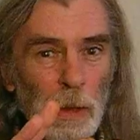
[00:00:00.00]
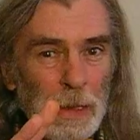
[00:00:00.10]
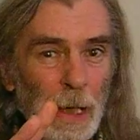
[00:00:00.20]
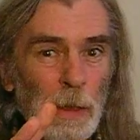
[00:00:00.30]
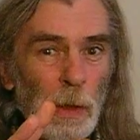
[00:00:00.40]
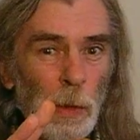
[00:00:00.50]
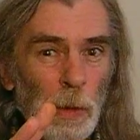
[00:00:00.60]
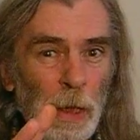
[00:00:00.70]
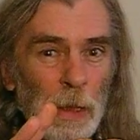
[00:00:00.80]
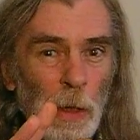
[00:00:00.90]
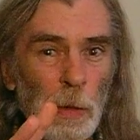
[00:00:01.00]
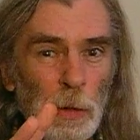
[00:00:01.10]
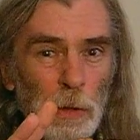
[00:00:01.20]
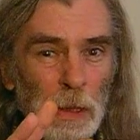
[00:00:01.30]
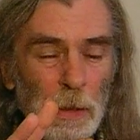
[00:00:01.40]
yet look like oak
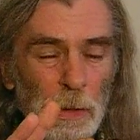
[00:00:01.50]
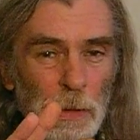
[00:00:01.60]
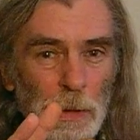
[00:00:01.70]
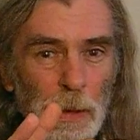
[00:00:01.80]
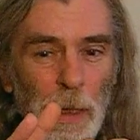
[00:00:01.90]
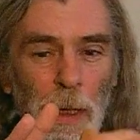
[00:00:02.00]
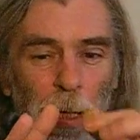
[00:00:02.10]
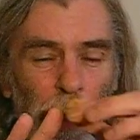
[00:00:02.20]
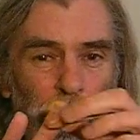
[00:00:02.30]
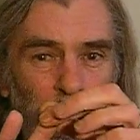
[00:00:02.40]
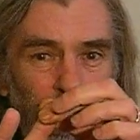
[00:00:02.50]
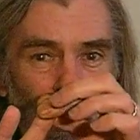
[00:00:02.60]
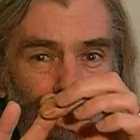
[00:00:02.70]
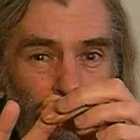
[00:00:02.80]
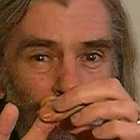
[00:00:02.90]
trees, and then they
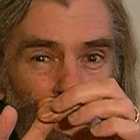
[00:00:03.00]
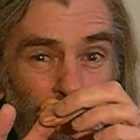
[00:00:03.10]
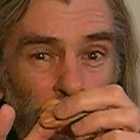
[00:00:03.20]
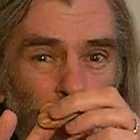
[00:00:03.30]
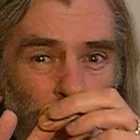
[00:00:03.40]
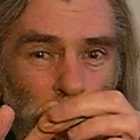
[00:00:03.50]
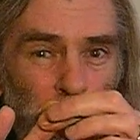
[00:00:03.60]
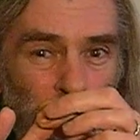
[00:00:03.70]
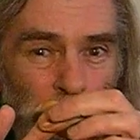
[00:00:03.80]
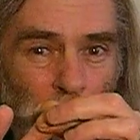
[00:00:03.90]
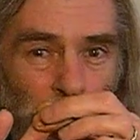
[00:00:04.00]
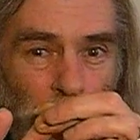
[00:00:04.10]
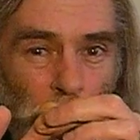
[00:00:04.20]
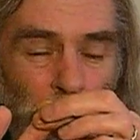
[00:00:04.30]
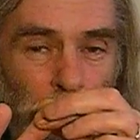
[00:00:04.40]
become an oak tree in the
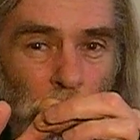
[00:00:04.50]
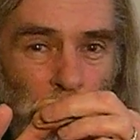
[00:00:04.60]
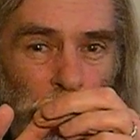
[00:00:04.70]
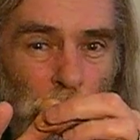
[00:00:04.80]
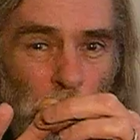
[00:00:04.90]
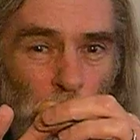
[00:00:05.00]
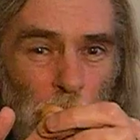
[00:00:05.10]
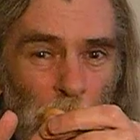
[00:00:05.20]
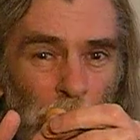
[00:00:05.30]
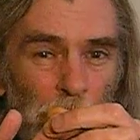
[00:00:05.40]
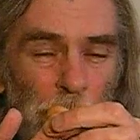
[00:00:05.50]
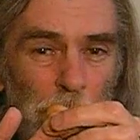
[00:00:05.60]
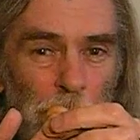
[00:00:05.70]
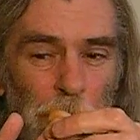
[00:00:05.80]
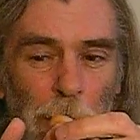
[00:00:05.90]
middle, the typical part,
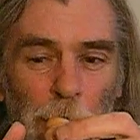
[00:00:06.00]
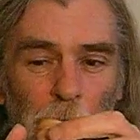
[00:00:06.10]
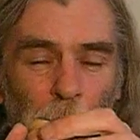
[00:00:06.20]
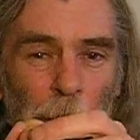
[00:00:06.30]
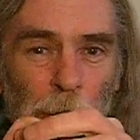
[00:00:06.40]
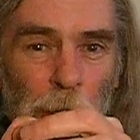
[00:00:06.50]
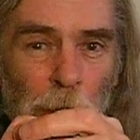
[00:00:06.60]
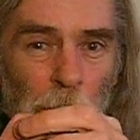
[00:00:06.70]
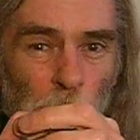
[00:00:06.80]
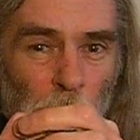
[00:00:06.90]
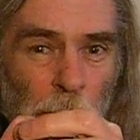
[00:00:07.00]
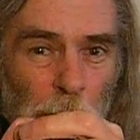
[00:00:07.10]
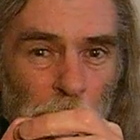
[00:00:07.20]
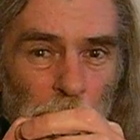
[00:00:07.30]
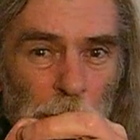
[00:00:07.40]
and then they wither
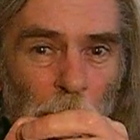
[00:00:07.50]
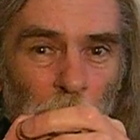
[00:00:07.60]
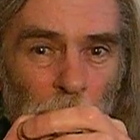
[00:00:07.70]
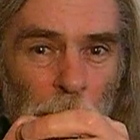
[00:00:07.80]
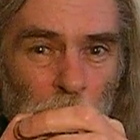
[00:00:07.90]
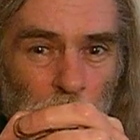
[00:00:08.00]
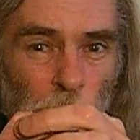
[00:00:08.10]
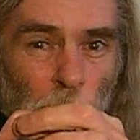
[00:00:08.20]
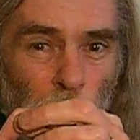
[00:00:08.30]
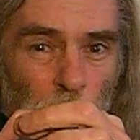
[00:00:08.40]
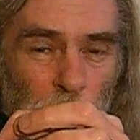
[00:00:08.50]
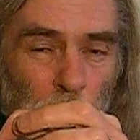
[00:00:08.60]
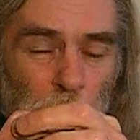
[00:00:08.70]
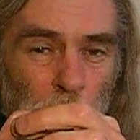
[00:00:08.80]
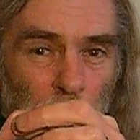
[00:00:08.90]
and die and fall and rot
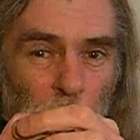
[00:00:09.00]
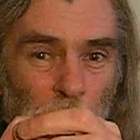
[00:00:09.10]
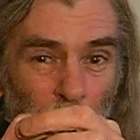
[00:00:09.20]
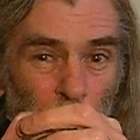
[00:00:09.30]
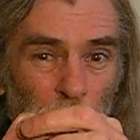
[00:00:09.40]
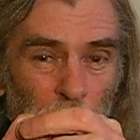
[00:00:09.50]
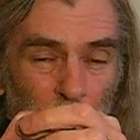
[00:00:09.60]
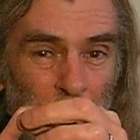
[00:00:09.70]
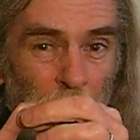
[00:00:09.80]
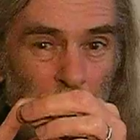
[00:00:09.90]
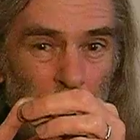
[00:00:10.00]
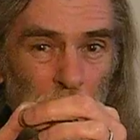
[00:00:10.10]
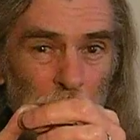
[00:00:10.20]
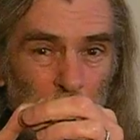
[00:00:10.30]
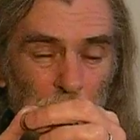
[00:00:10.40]
into the ground, the end.
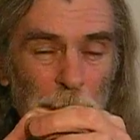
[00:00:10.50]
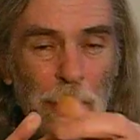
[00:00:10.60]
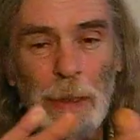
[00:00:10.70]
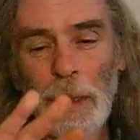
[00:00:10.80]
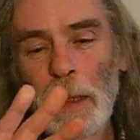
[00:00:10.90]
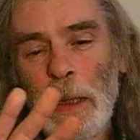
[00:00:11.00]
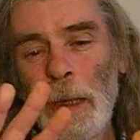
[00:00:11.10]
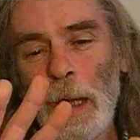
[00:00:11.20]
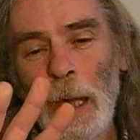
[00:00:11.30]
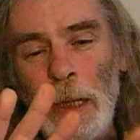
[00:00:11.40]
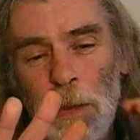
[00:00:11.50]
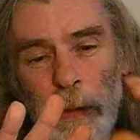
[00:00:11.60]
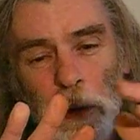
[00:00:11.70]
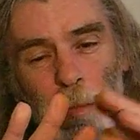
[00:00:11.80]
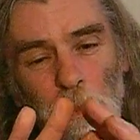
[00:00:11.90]
And
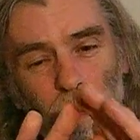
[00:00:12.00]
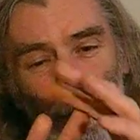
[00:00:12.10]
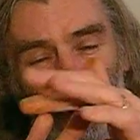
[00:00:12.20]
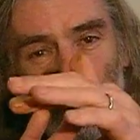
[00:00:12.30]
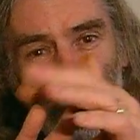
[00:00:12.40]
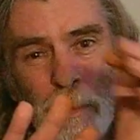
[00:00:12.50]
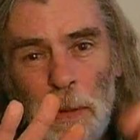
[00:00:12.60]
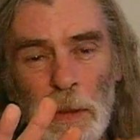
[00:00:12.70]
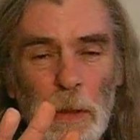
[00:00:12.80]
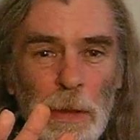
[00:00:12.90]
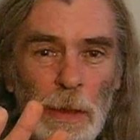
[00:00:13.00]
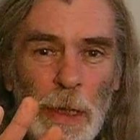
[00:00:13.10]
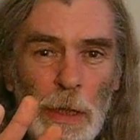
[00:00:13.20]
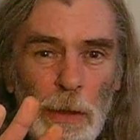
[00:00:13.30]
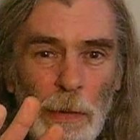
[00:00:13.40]
this encompasses the
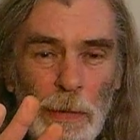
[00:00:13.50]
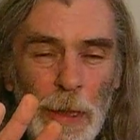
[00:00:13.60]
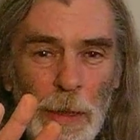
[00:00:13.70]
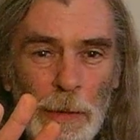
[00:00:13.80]
nature of things.